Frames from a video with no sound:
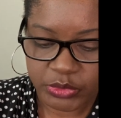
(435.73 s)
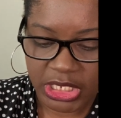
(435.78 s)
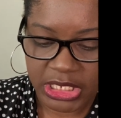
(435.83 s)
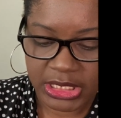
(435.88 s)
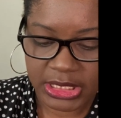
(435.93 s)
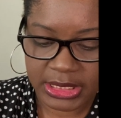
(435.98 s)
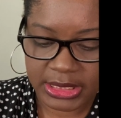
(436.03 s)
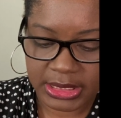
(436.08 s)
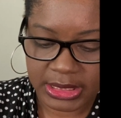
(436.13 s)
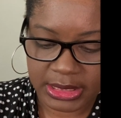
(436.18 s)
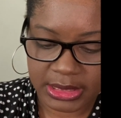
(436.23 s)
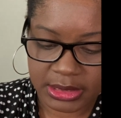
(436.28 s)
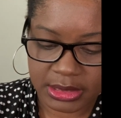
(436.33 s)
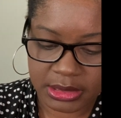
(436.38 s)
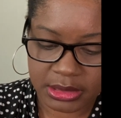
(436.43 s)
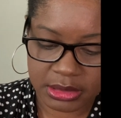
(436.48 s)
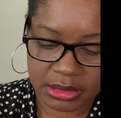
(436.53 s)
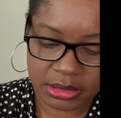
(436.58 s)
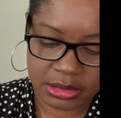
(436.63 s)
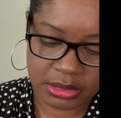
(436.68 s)
It got
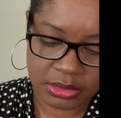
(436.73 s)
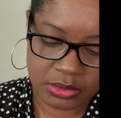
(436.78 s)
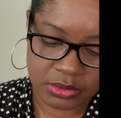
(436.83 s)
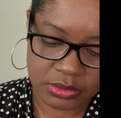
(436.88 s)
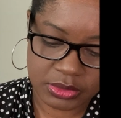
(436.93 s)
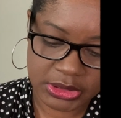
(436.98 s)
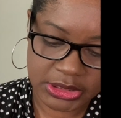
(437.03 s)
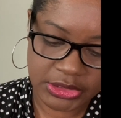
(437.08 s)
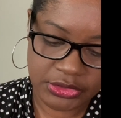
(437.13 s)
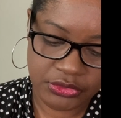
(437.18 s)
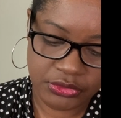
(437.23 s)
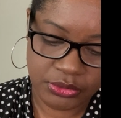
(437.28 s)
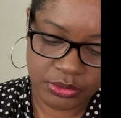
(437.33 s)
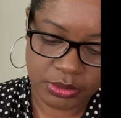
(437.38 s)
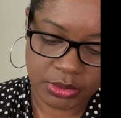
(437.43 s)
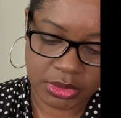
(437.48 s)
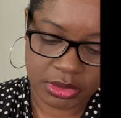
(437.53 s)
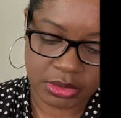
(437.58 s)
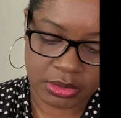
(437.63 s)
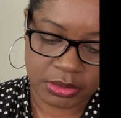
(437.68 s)
Unholy
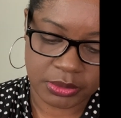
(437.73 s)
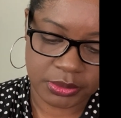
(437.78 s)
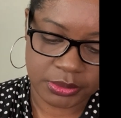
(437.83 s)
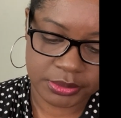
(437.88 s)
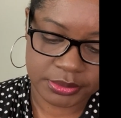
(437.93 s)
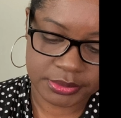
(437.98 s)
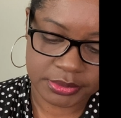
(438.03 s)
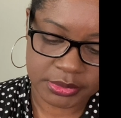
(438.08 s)
Duo.